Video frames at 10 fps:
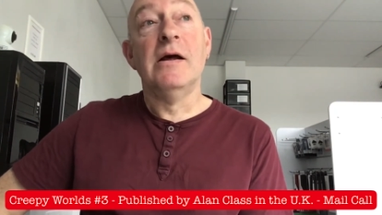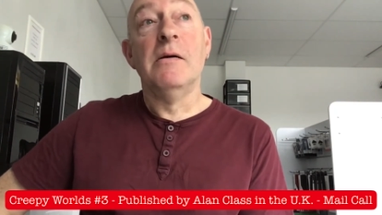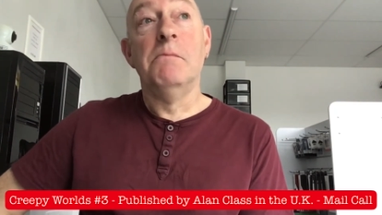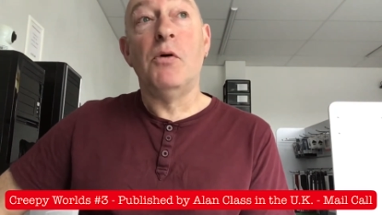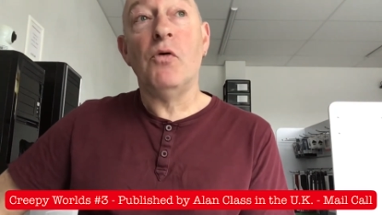
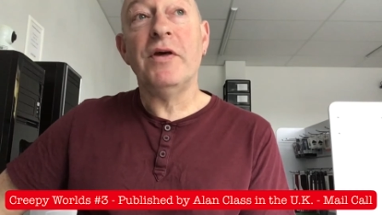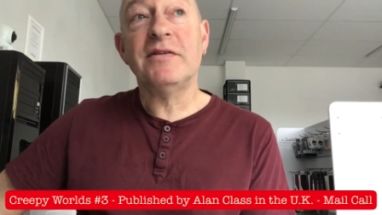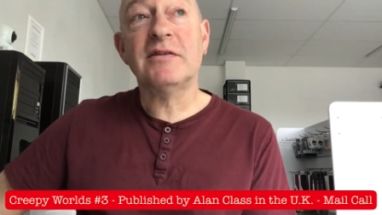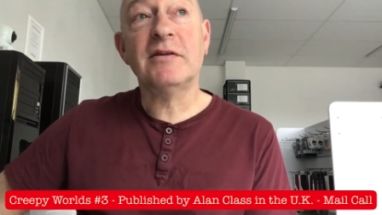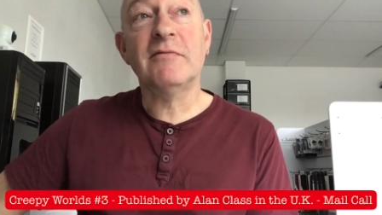bought
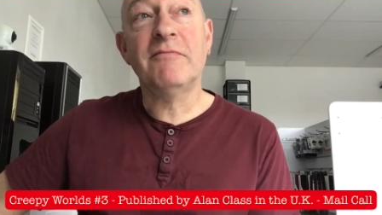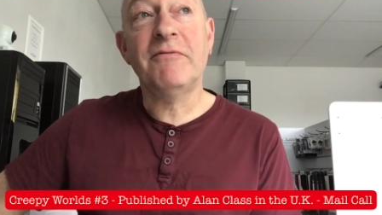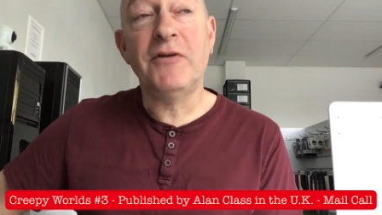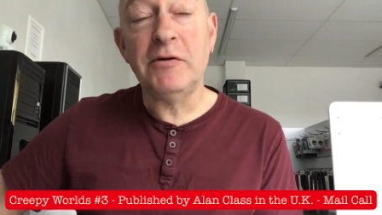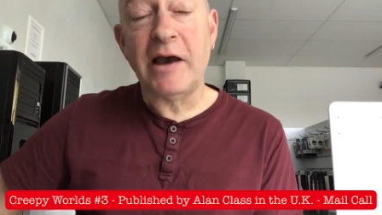this a
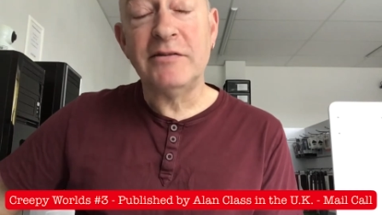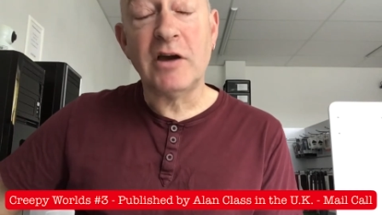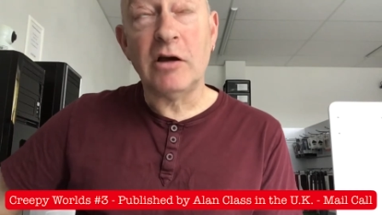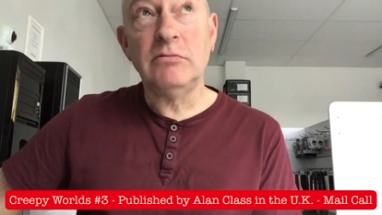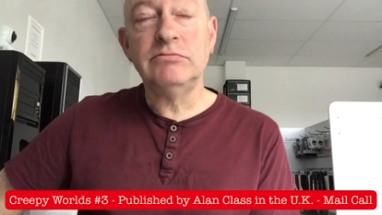few days
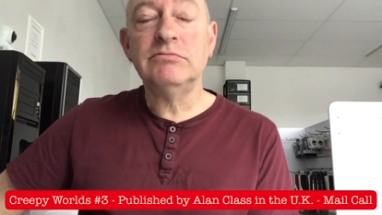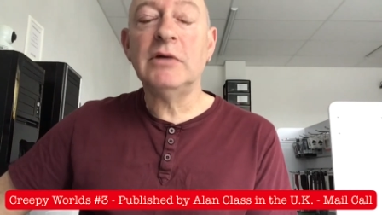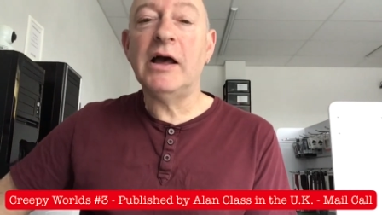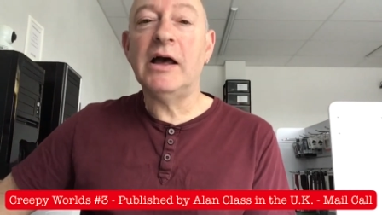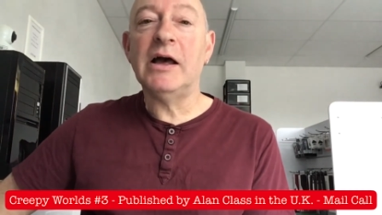ago.
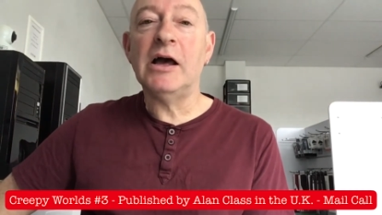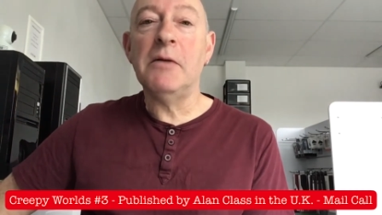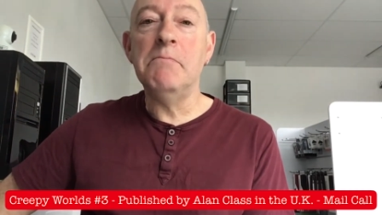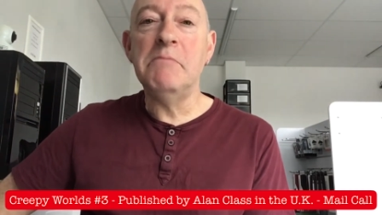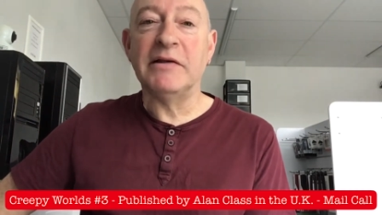
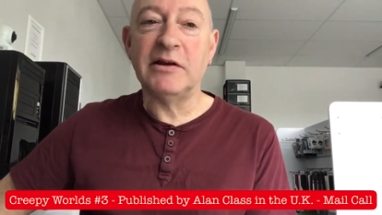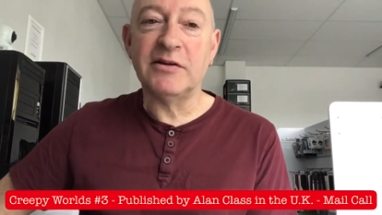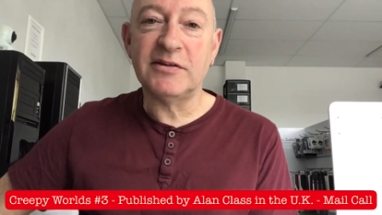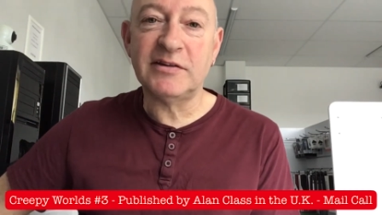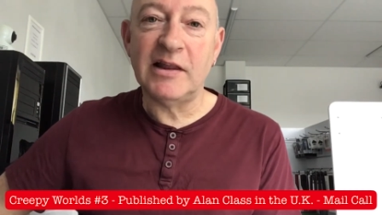Um, message of
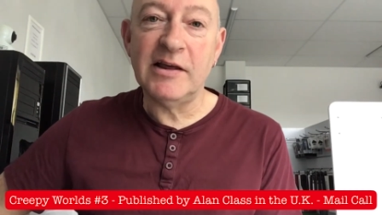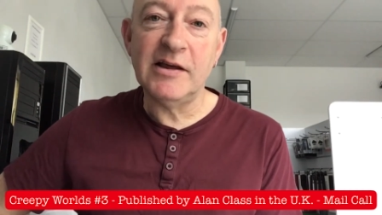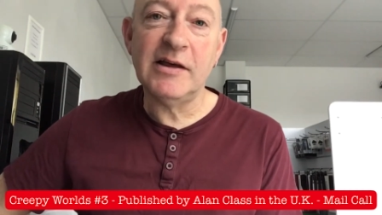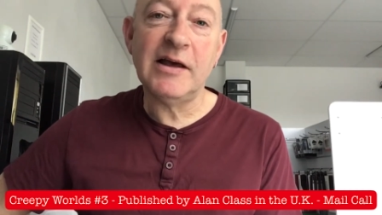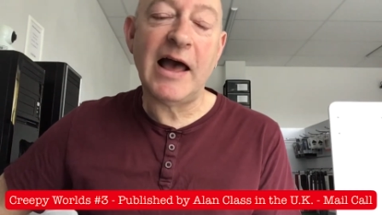the
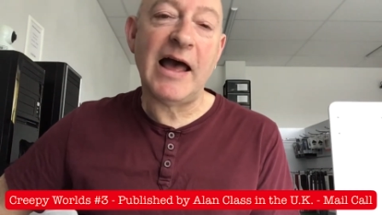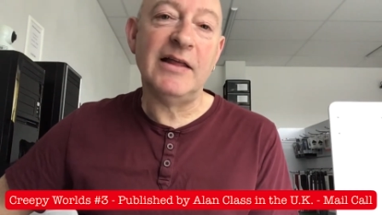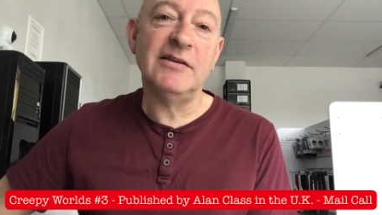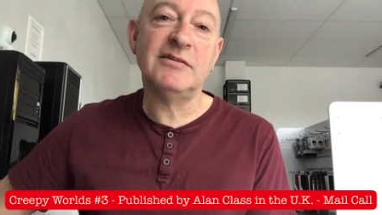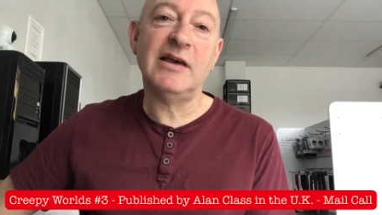seller
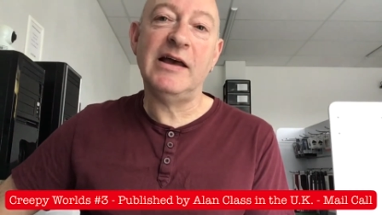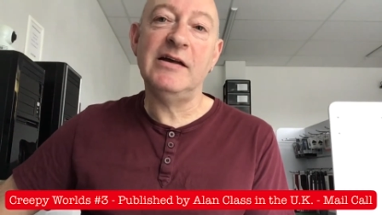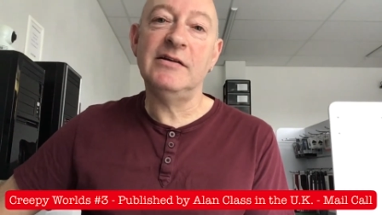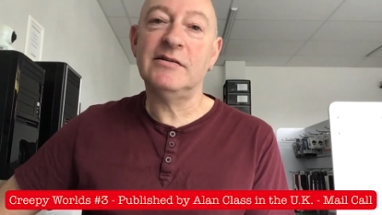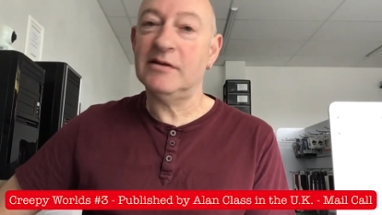and
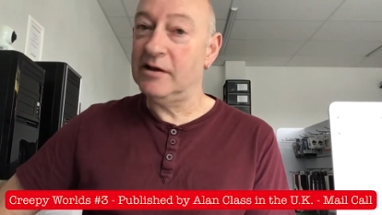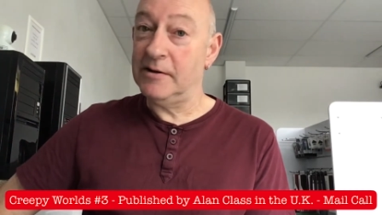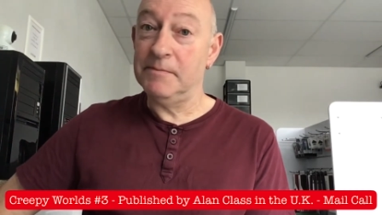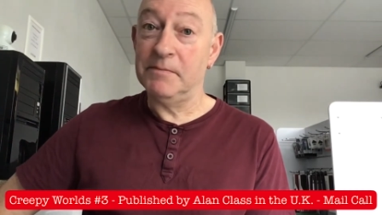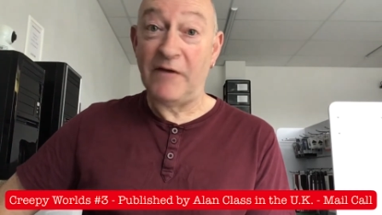said,
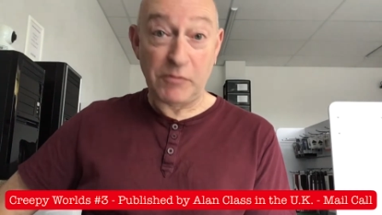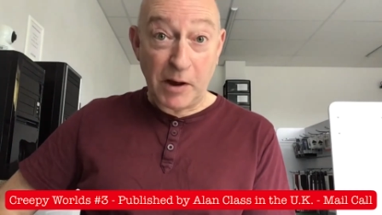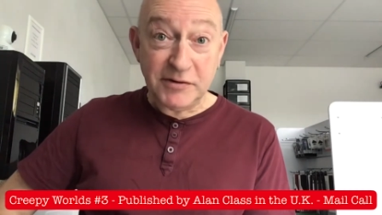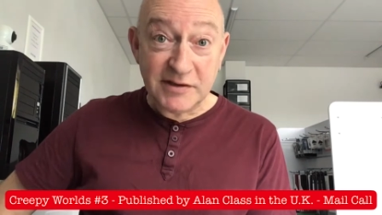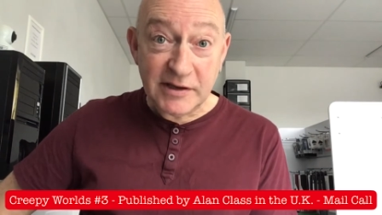um, "Have you
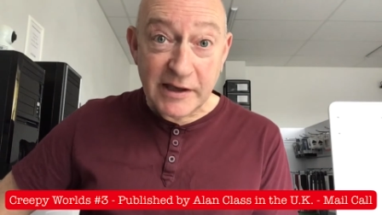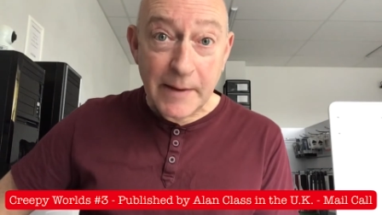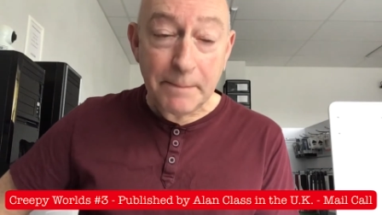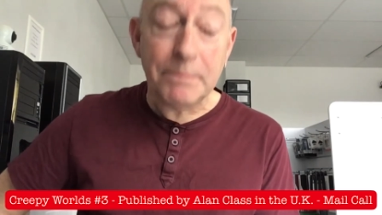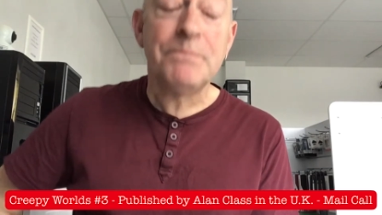posted it yet?"